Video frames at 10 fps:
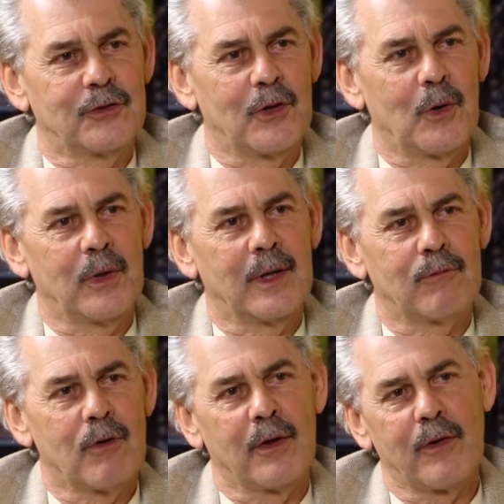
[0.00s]
look at it
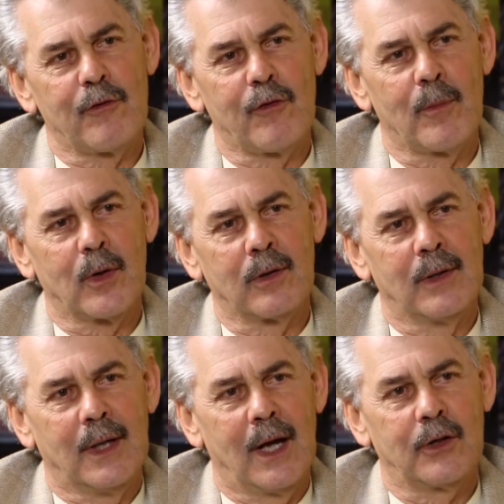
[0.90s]
rather from
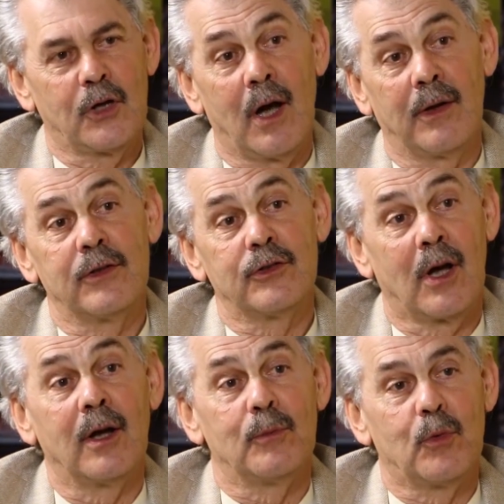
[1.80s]
a car
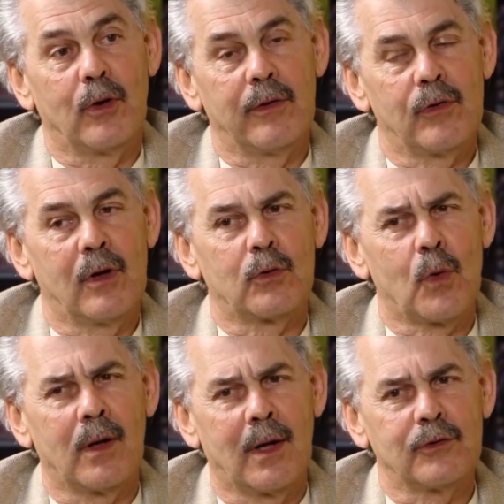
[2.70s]
design point of view. I'd
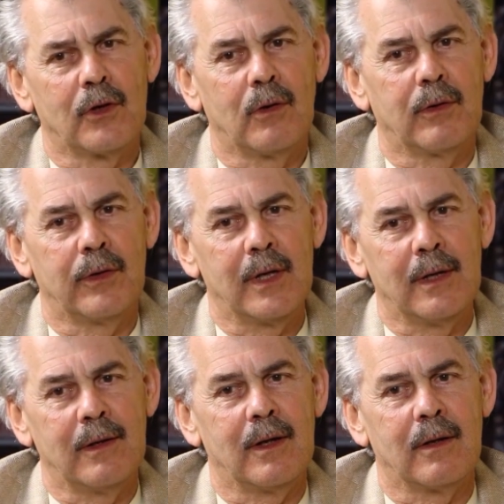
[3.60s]
quite like to look at the
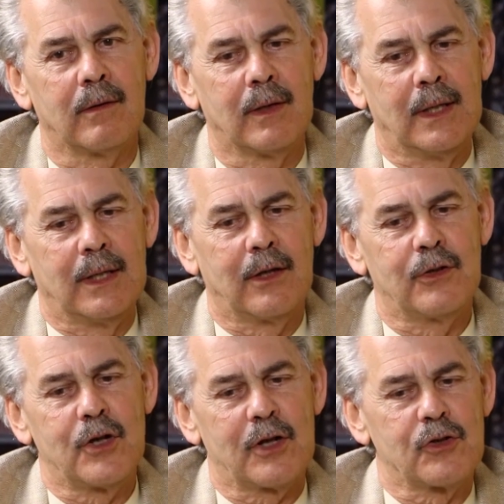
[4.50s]
Indian
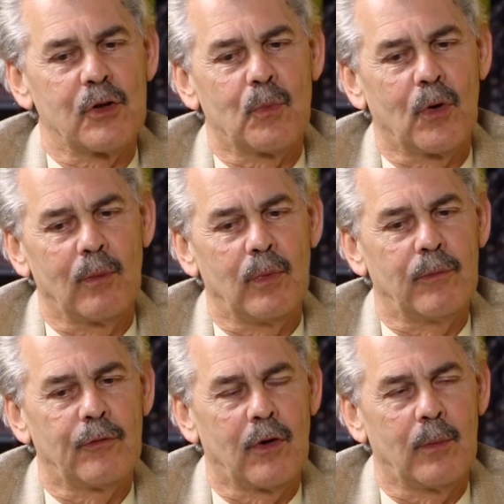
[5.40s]
congestion
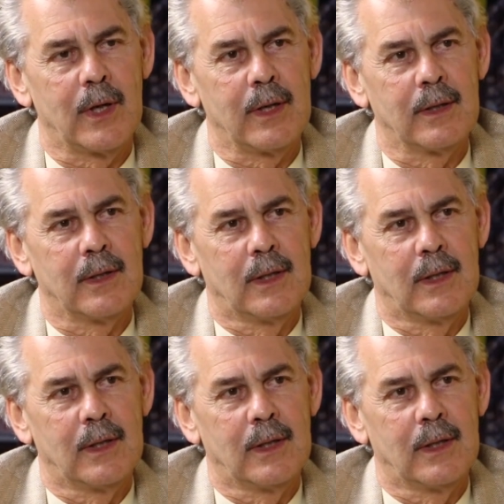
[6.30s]
problem from a